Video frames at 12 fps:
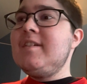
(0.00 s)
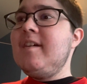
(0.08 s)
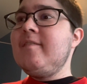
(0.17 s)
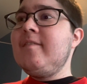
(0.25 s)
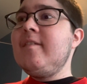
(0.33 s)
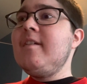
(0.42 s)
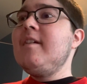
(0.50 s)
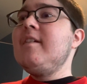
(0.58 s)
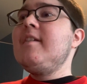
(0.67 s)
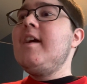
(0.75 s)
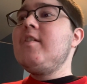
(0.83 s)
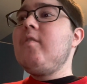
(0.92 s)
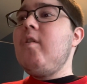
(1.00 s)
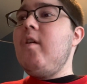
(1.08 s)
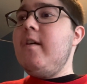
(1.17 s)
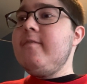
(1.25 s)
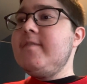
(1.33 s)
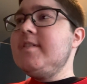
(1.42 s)
You, yeah, your
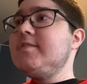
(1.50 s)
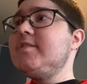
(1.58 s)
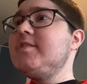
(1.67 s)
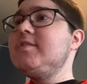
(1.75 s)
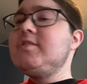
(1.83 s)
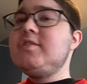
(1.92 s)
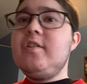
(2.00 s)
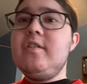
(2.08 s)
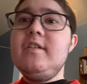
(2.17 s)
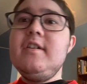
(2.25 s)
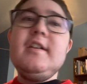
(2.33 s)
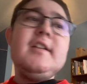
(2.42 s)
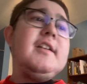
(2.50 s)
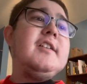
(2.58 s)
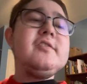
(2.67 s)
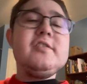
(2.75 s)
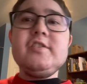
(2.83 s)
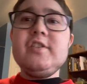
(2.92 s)
offense is a turn
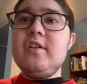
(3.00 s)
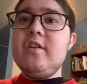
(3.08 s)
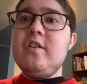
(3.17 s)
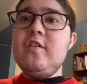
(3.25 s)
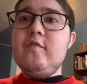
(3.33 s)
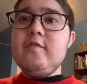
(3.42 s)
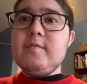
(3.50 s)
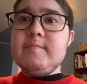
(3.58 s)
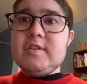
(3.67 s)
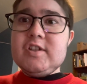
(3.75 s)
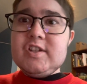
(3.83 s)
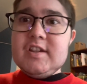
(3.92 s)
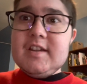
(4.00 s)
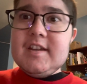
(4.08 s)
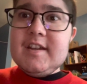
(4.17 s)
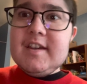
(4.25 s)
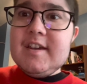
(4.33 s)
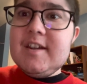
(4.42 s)
is a turnover
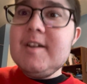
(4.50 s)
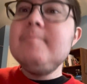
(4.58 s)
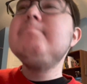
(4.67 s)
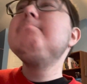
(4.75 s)
machine.